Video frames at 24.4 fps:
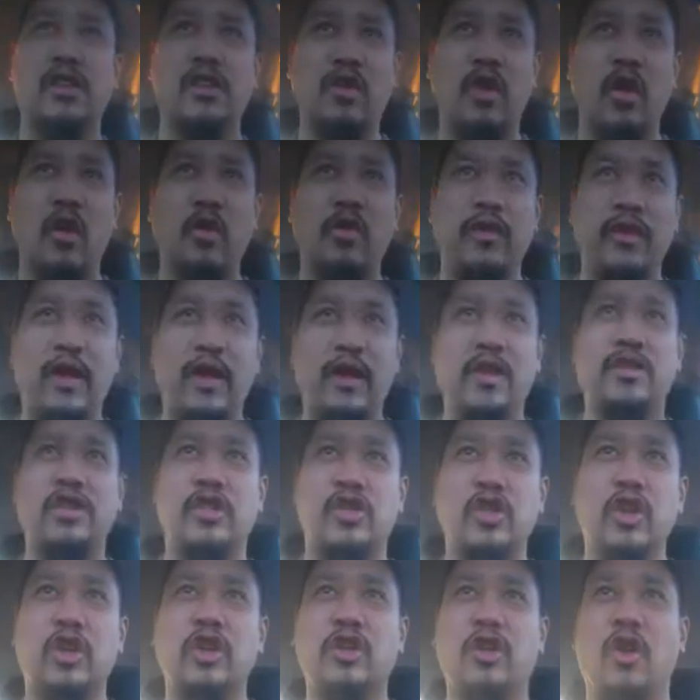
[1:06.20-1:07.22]
just go. They
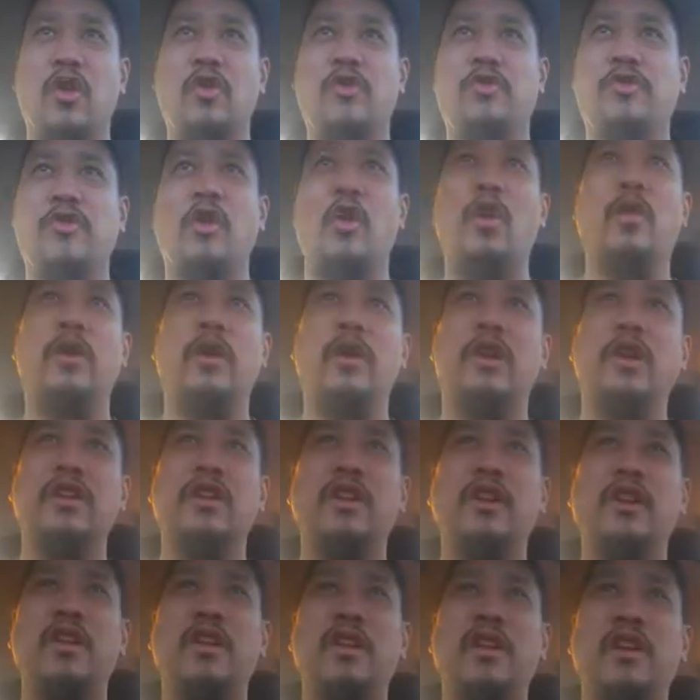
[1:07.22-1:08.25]
should go forward.
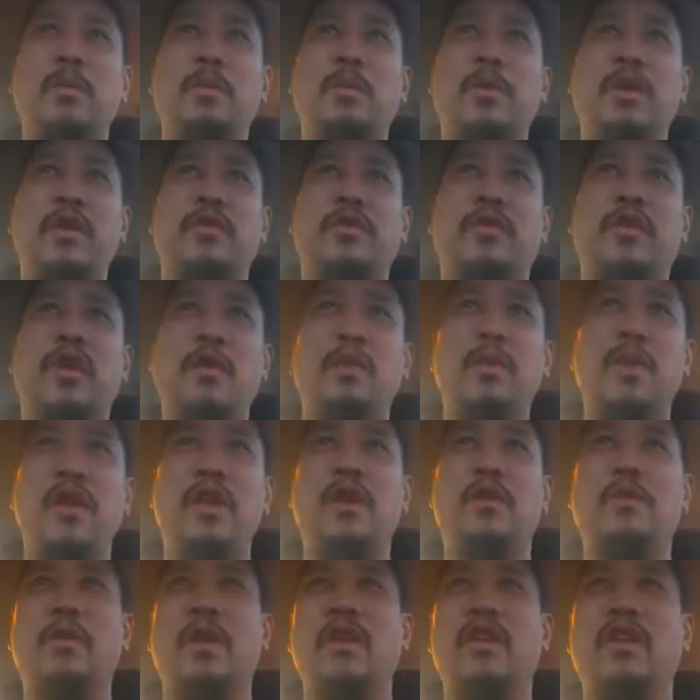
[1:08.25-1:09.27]
But for me
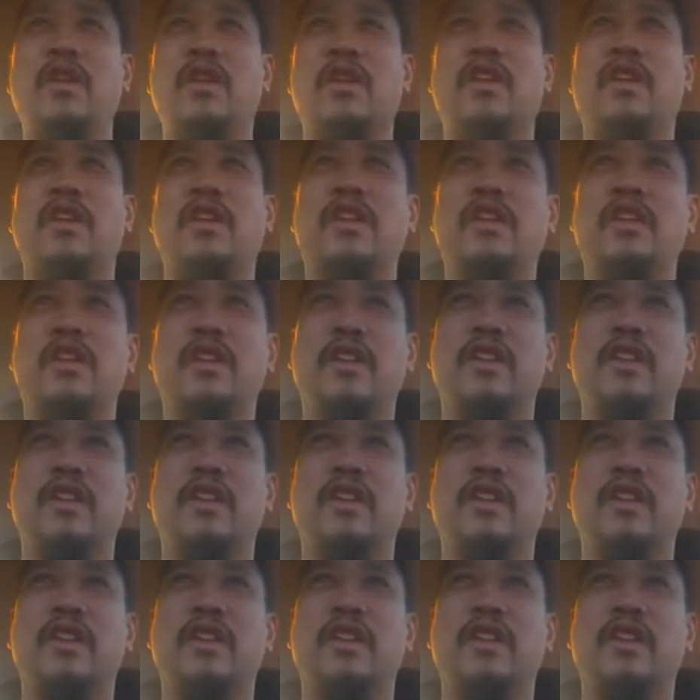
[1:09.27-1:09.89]
in my uh,